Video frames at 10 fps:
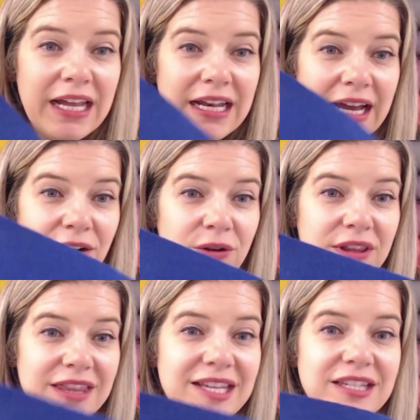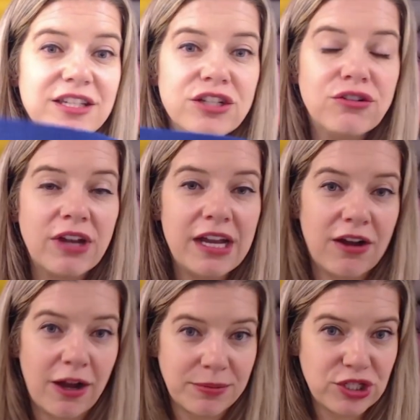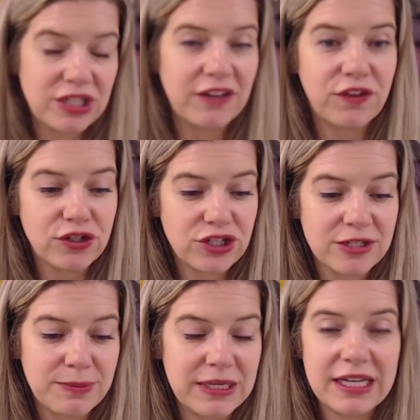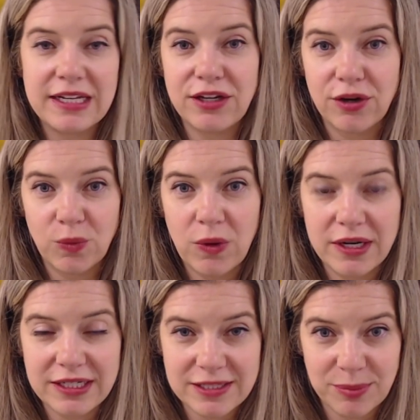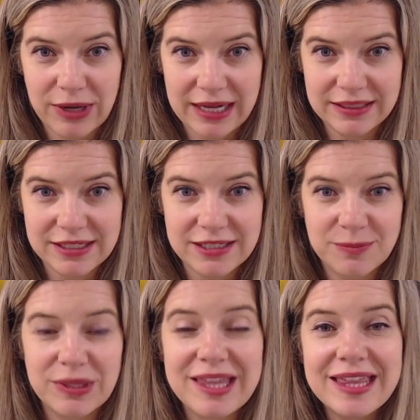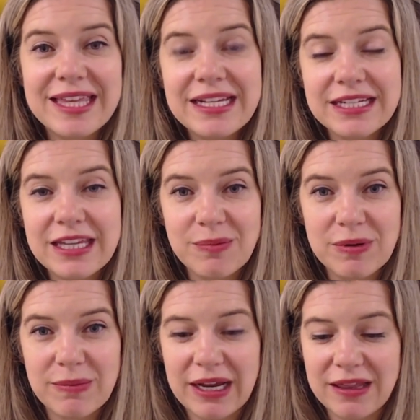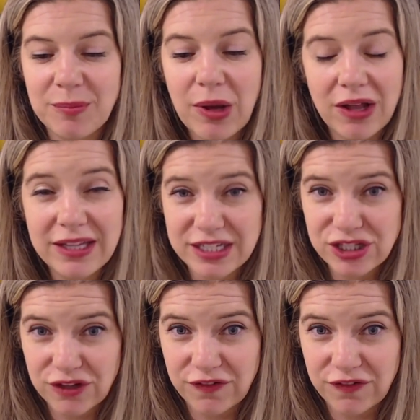Now, this is a great option if you're just beginning or wanting to practice. But the thing to keep in mind, the polyester